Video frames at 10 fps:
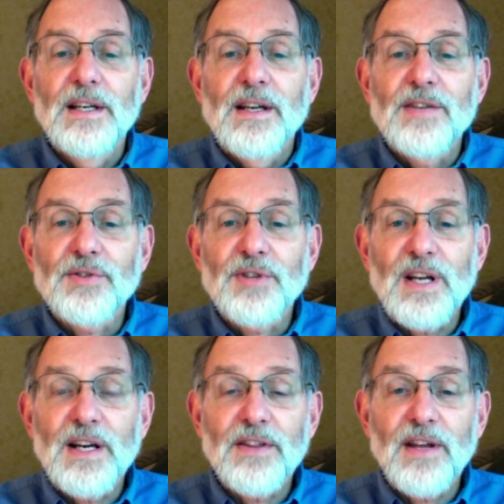And so
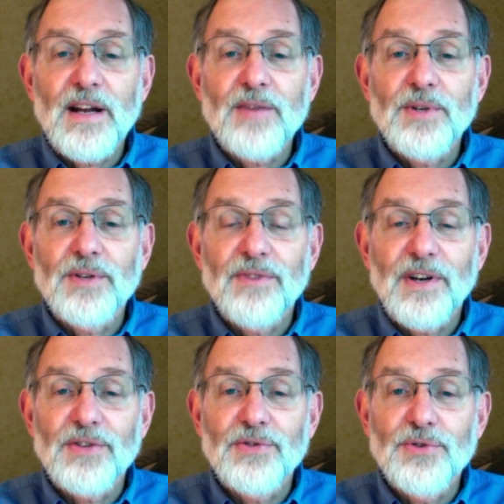today I thought I would
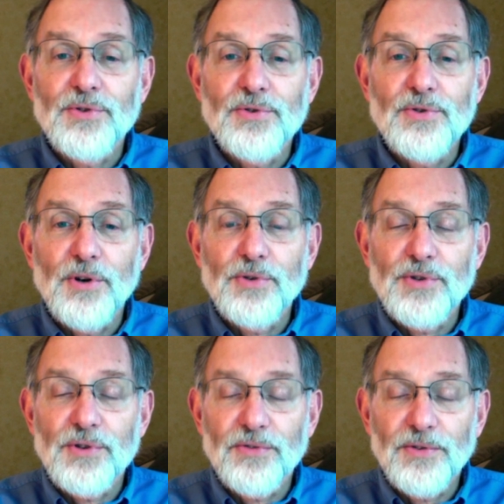invite you to go
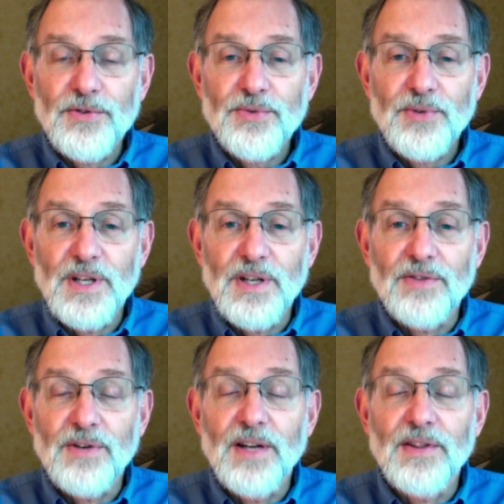to the first
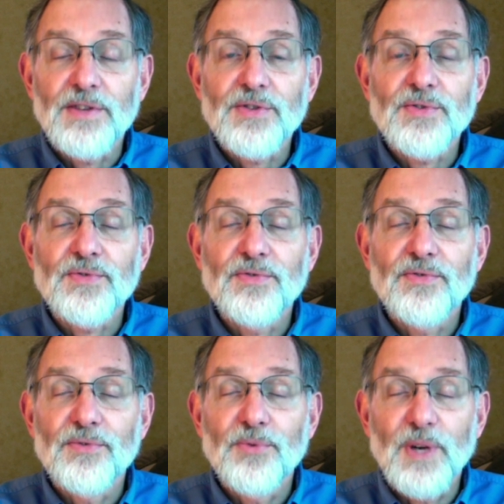reading on this
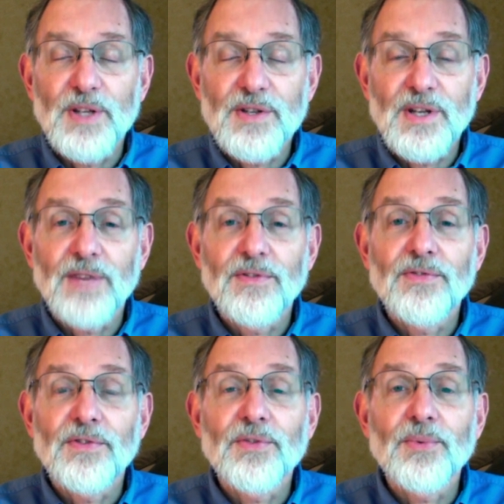Wednesday of the
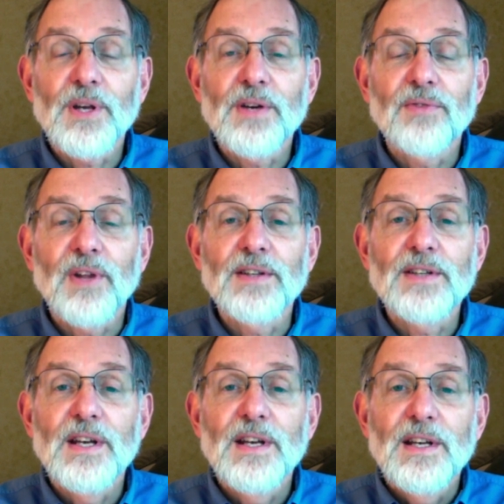fifth week of Lent,
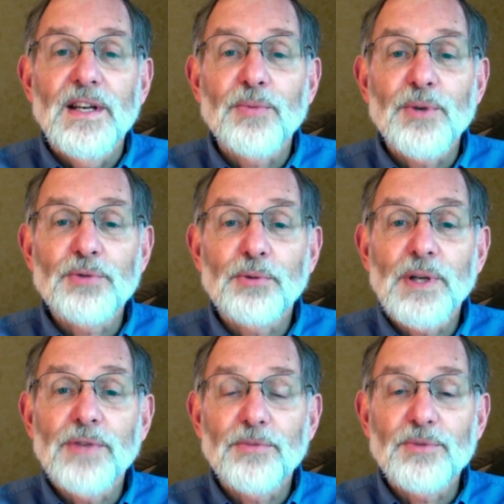in which we
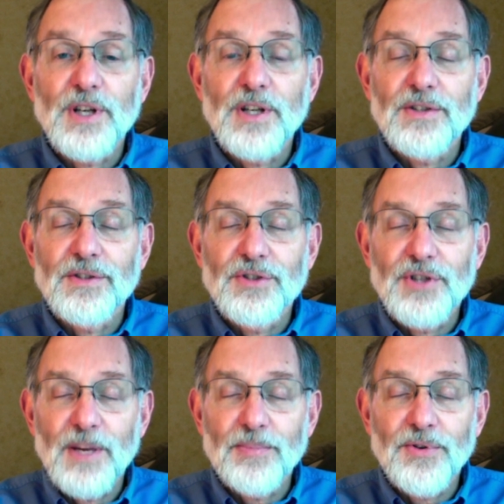read from
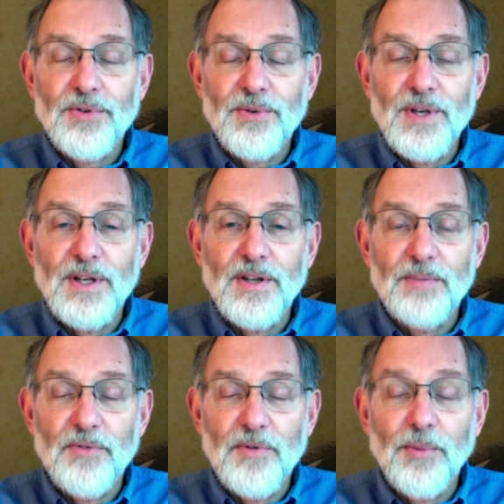chapter 3 and
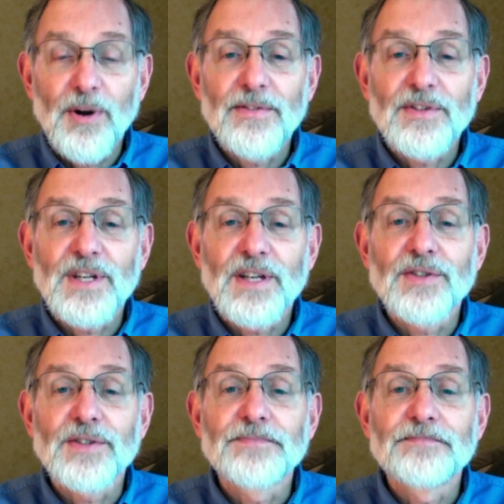from the prophet
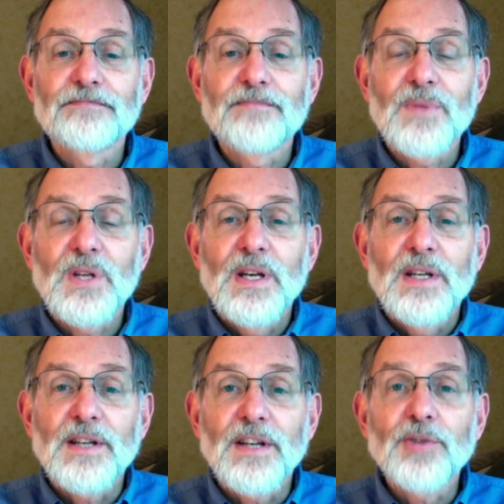Daniel.
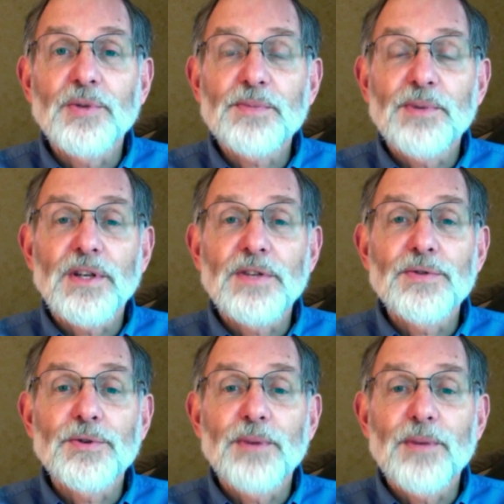Daniel was speaking
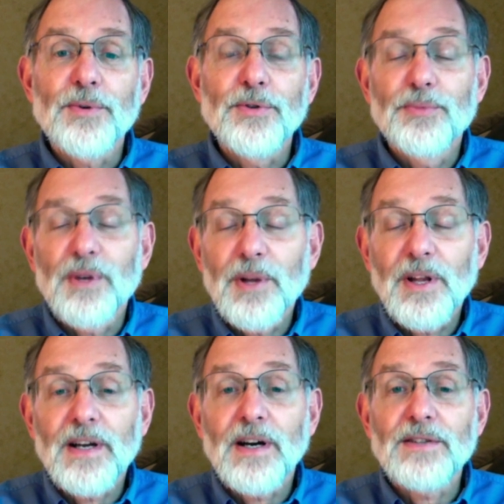to a people who, maybe
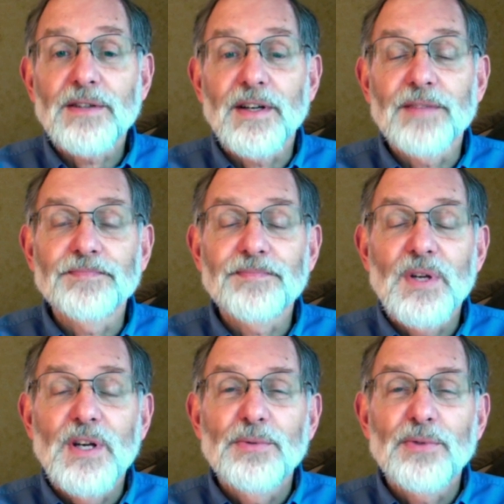like our time,
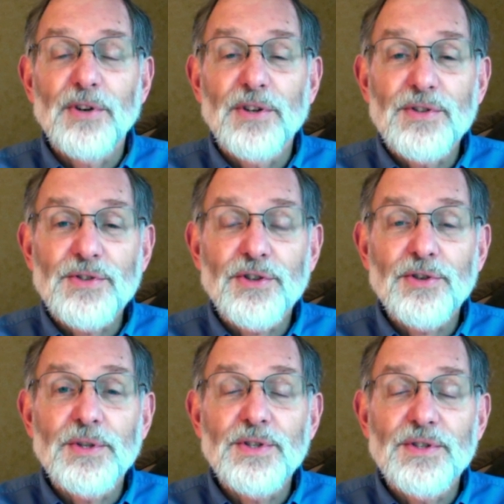were very
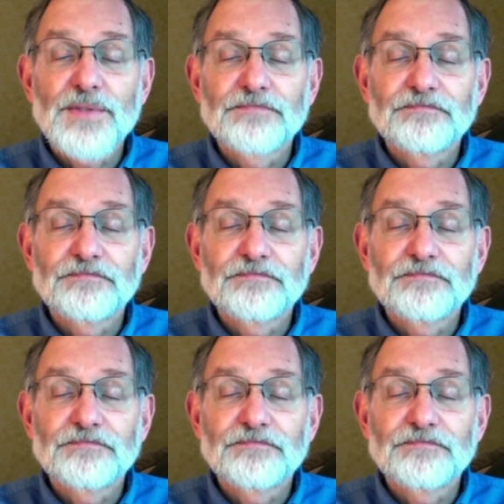discouraged